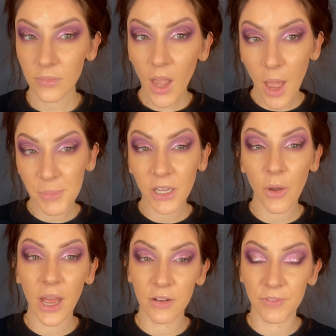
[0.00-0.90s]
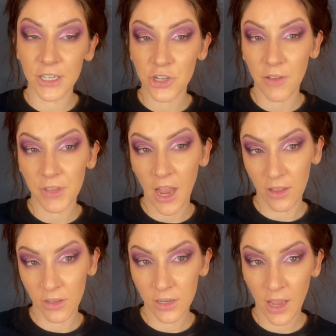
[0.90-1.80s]
I'm gonna go ahead and finish off the eye
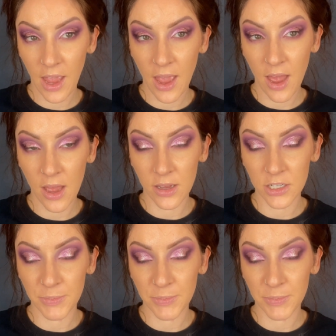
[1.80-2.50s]
look and